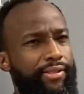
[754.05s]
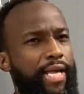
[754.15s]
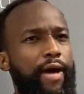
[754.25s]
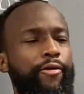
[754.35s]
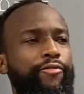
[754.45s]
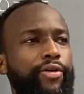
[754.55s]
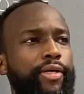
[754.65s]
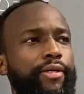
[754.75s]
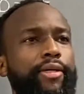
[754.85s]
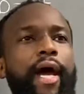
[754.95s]
How we feel?
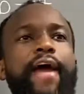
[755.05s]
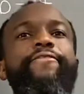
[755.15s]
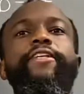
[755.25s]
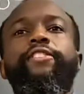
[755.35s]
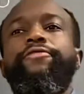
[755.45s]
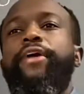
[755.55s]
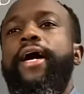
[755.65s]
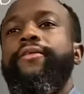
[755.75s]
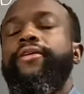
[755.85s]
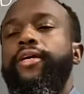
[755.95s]
All right, fist to
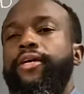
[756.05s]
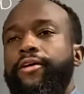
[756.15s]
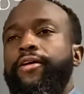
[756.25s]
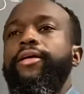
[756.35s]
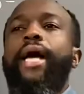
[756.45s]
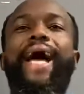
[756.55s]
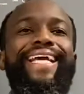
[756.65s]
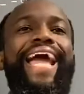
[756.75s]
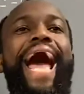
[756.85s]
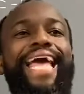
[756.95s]
five. I
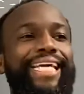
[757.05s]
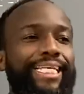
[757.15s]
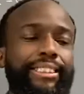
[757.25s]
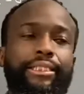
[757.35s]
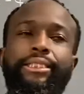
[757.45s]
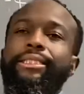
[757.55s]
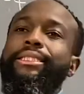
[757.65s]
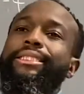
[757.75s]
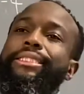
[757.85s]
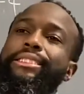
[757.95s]
got it.
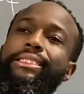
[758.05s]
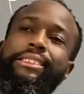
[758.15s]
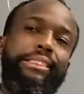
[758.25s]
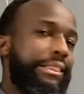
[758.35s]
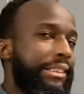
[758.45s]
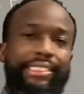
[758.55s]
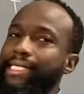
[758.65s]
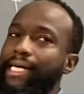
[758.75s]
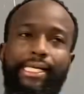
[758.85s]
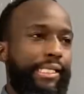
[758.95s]
Oh, I ain't
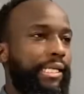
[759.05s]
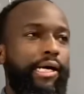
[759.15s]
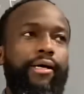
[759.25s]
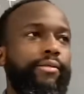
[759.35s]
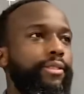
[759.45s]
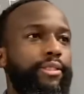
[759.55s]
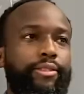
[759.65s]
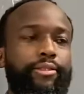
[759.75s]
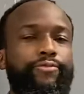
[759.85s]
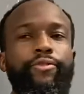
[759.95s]
got it at all. This is
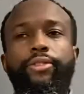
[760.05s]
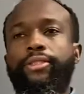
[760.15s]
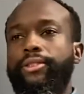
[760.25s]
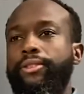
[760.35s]
foolishness.